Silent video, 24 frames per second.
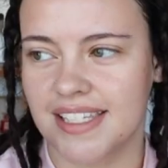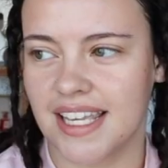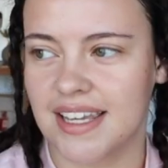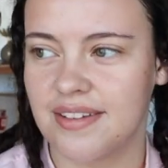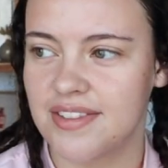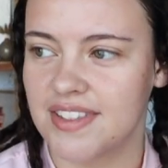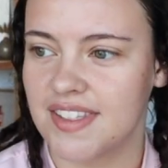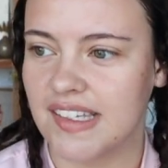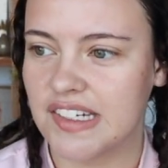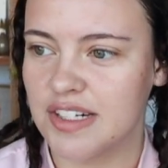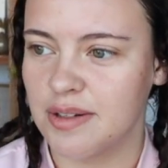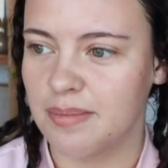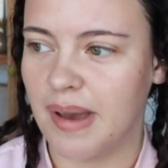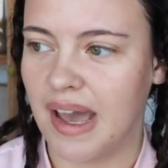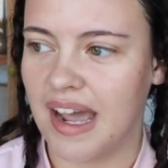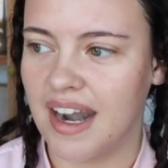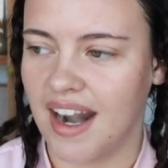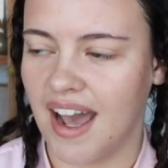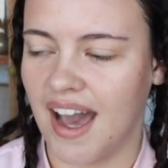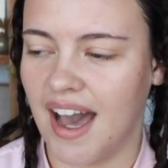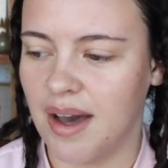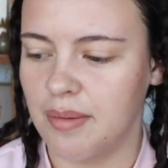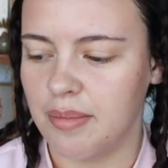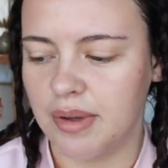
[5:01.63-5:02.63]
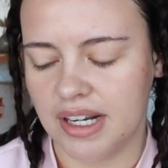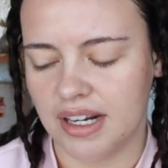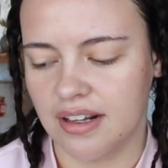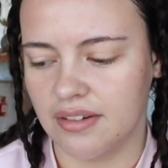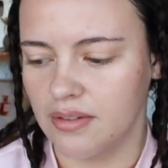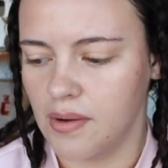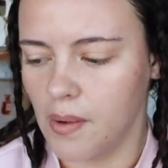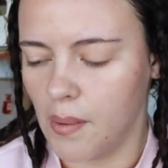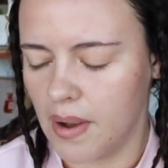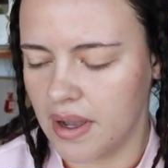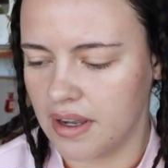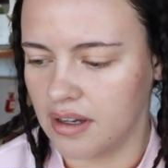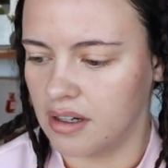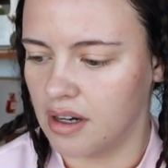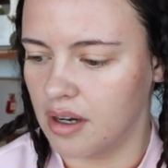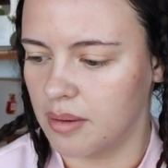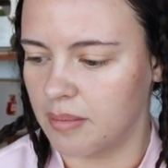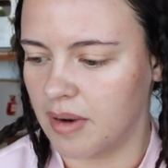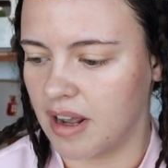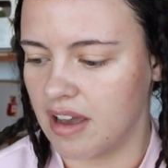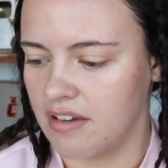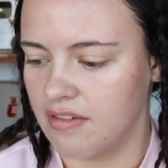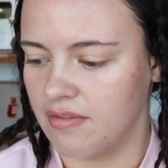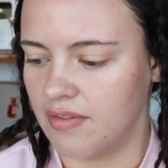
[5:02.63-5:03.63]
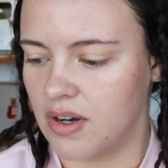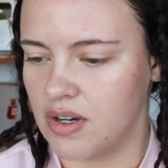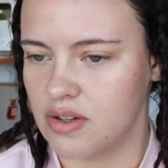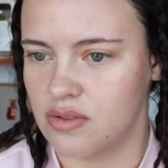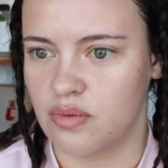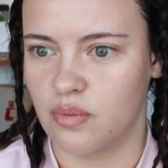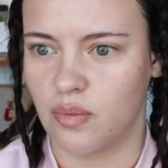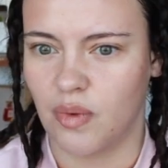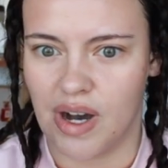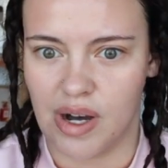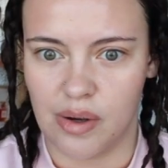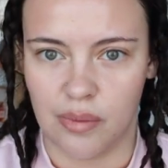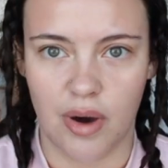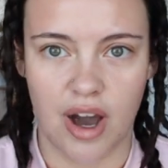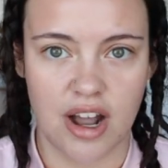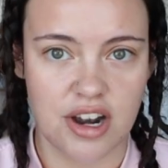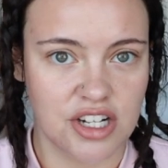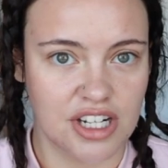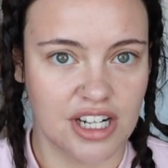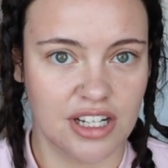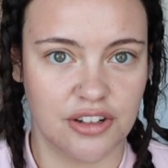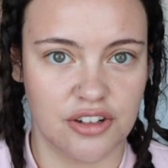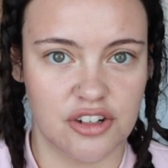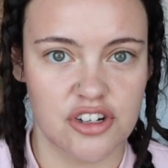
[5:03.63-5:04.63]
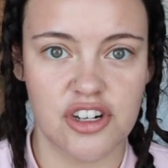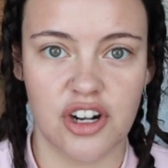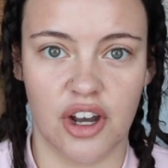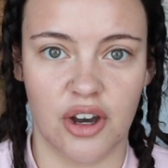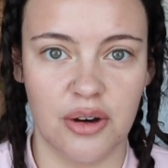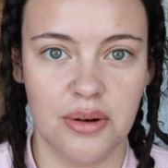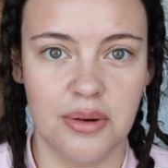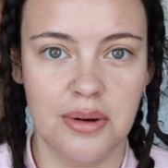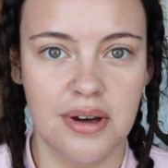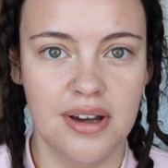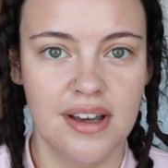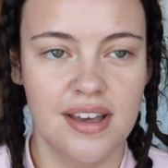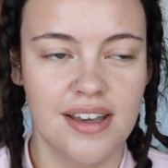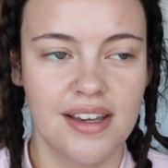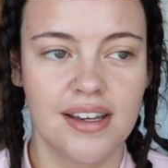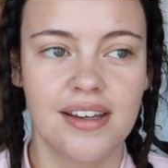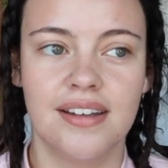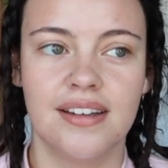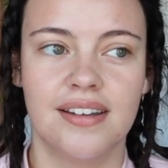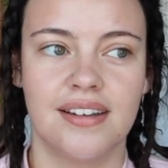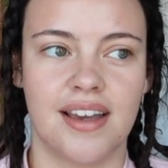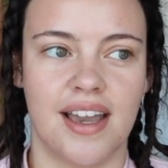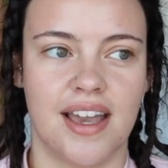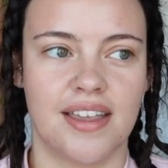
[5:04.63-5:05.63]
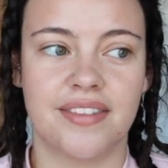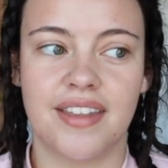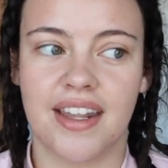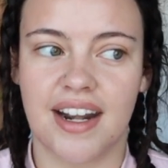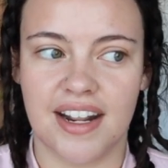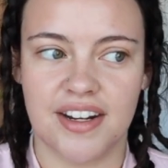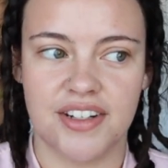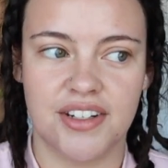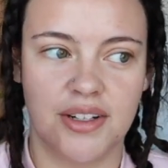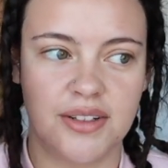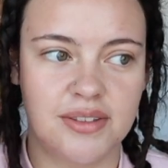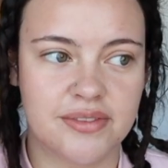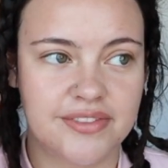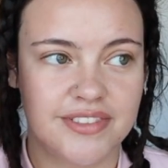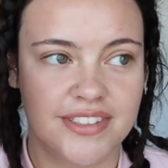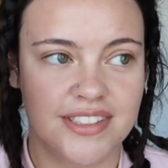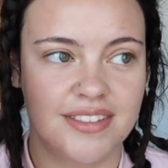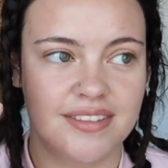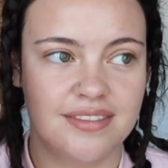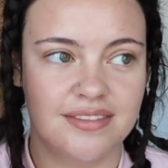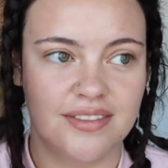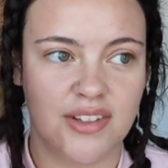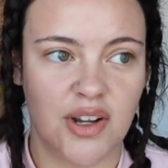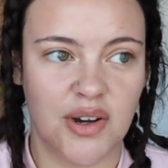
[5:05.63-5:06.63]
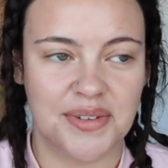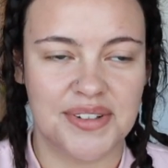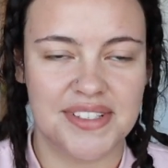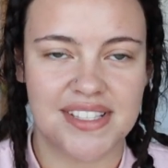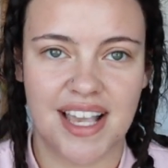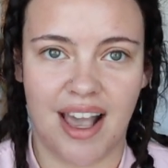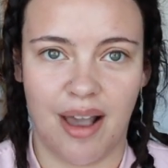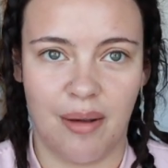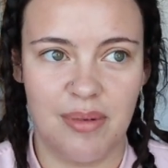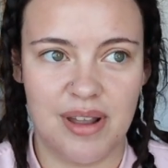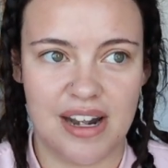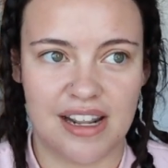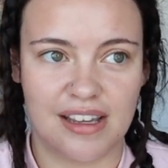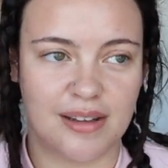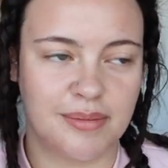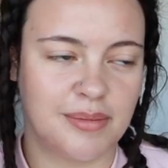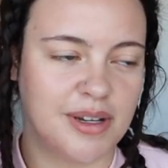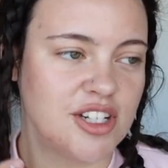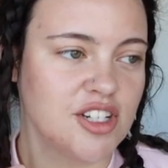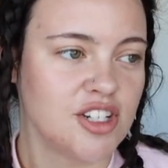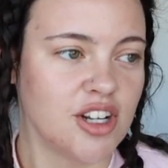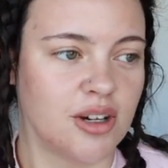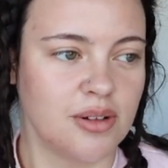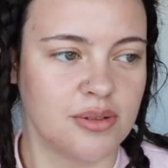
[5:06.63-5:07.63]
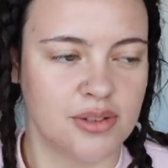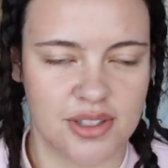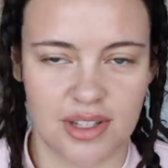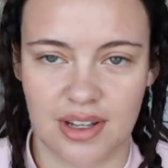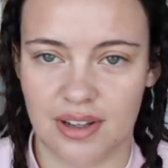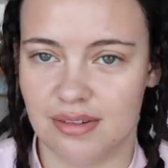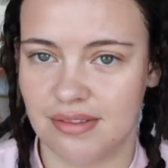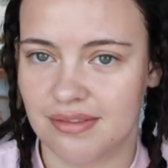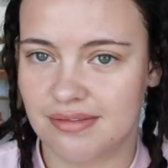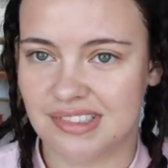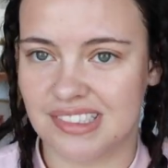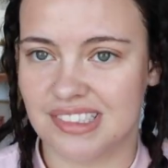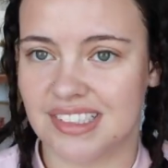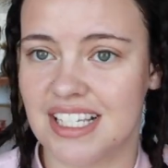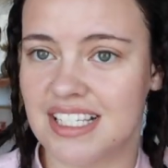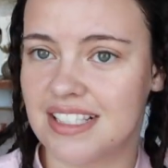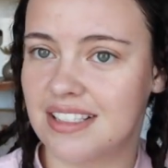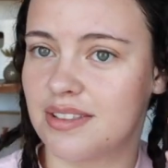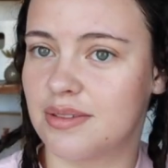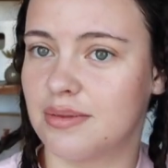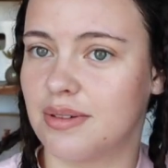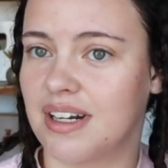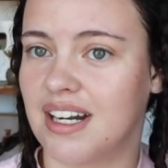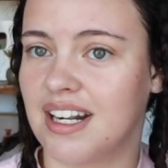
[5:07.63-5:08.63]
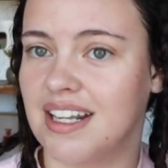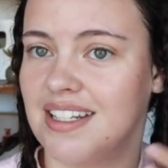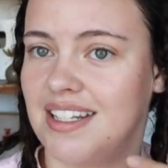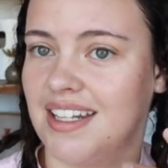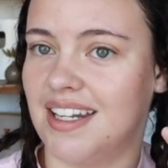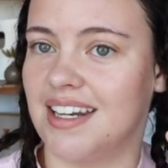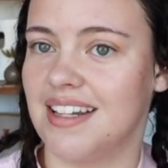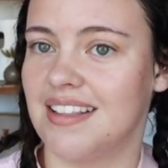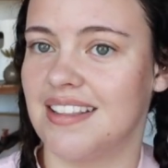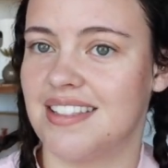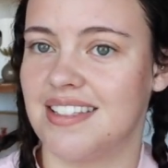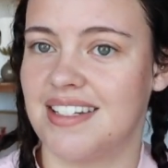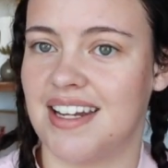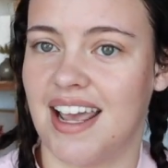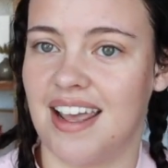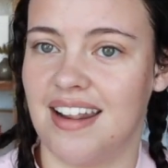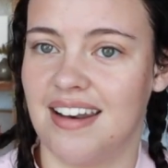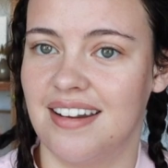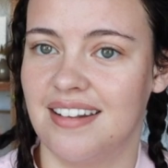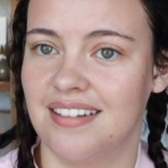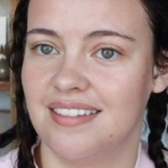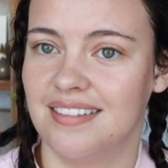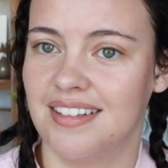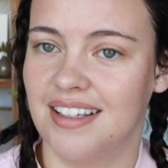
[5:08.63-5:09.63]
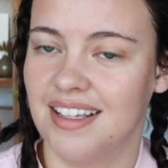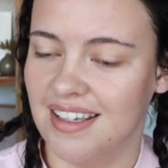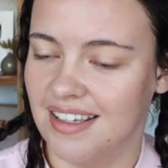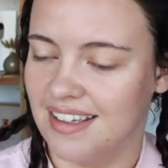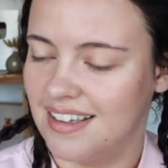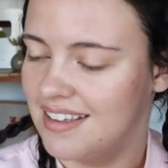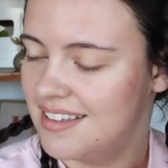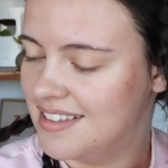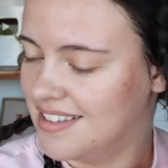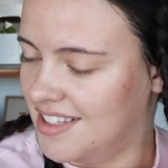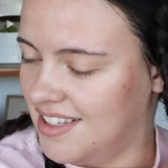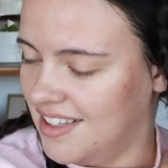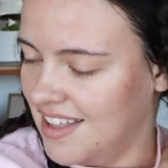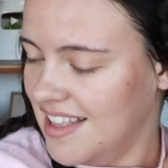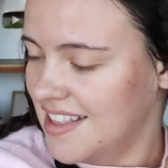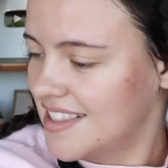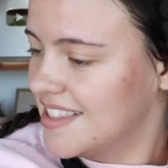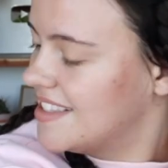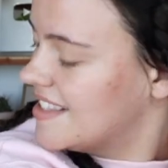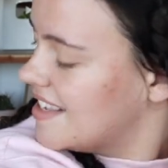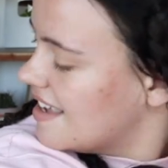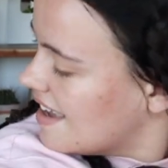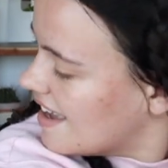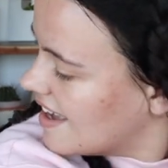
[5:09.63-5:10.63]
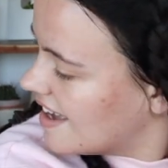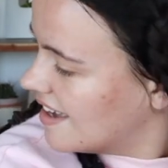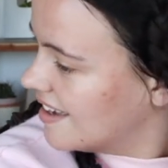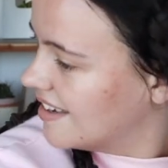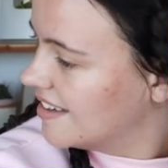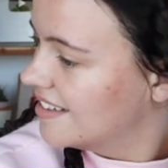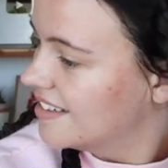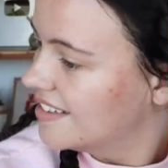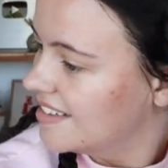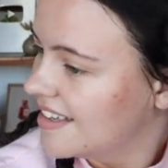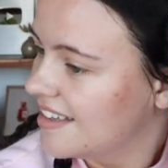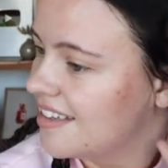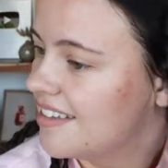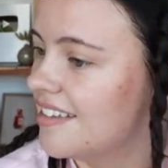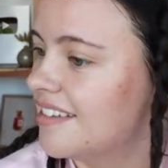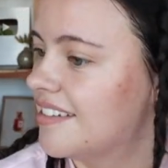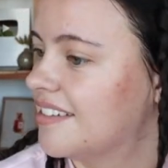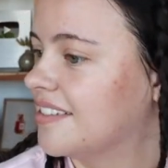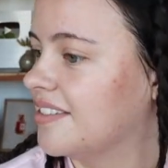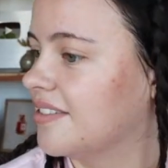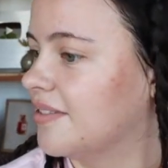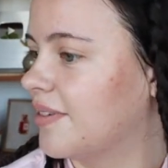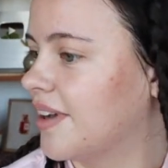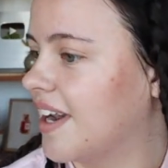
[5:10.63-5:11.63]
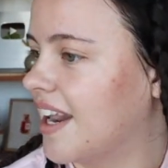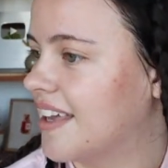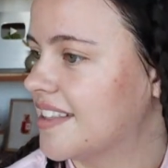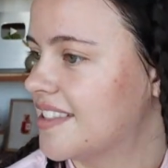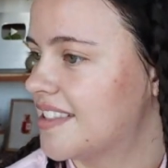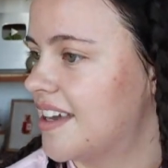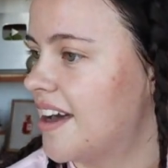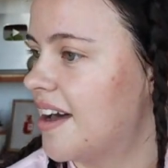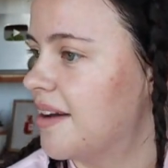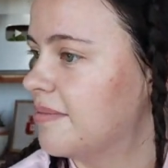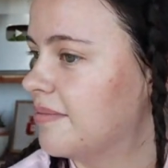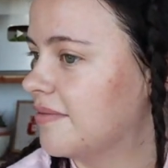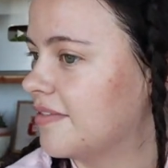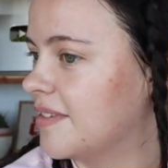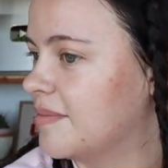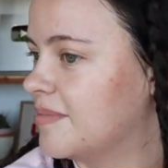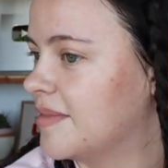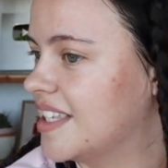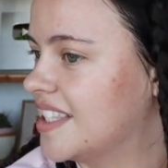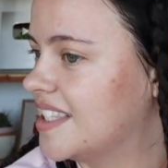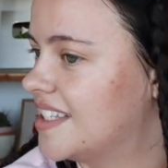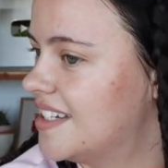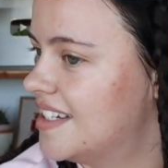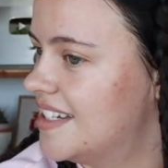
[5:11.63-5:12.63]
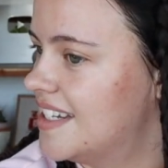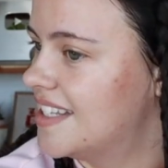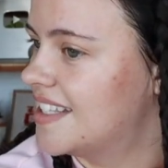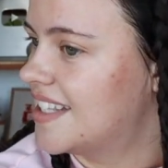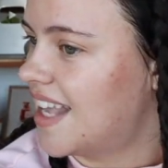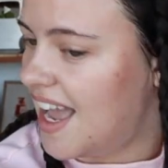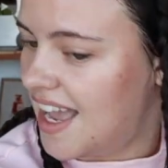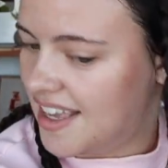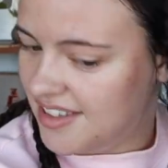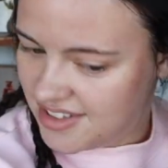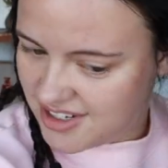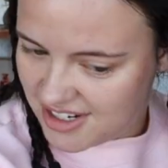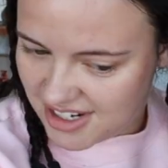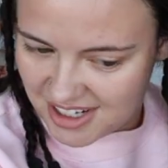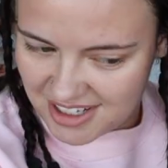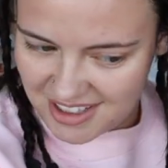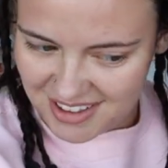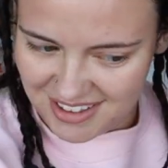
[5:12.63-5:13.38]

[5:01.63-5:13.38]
I have such a bad habit of going on my phone while watching a show and then I don't know what's happening in my show. So this is what I did instead. So let's see what has come from this disaster.